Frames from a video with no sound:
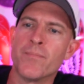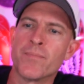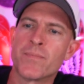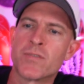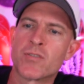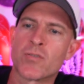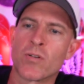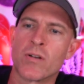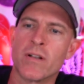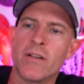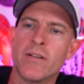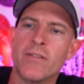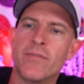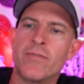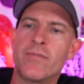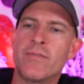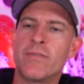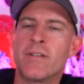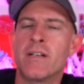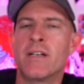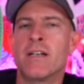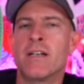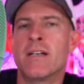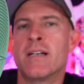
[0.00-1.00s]
sort of
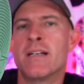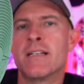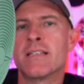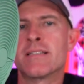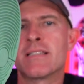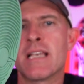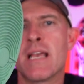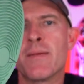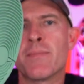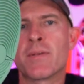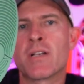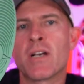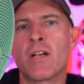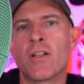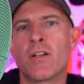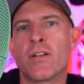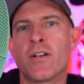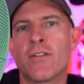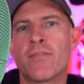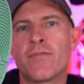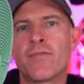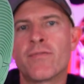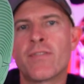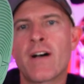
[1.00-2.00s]
same
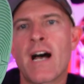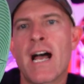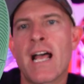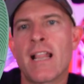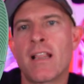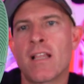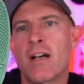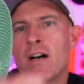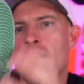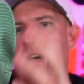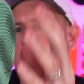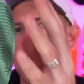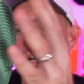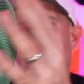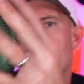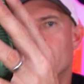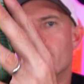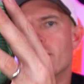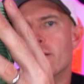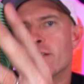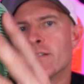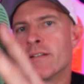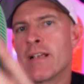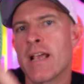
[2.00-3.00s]
color
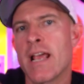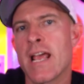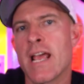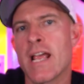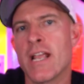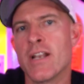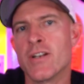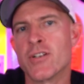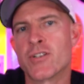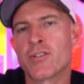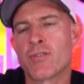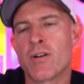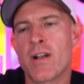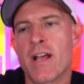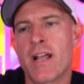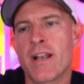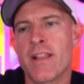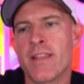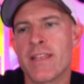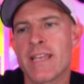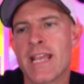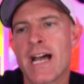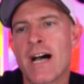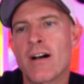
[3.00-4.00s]
phylon and tread of
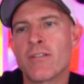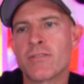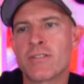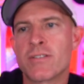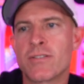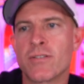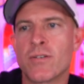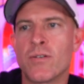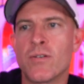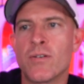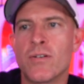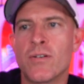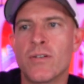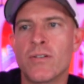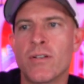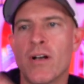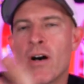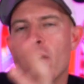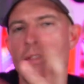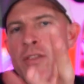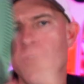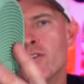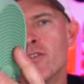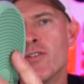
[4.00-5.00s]
the outsole
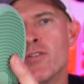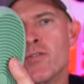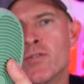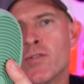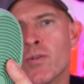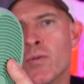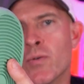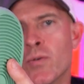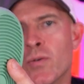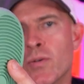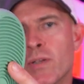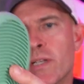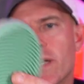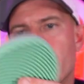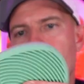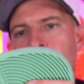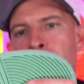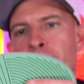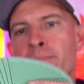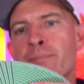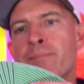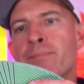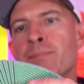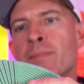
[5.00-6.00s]
on the new
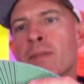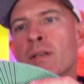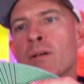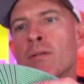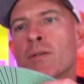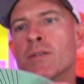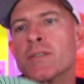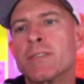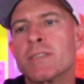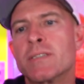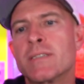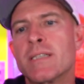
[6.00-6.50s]
tooling, which is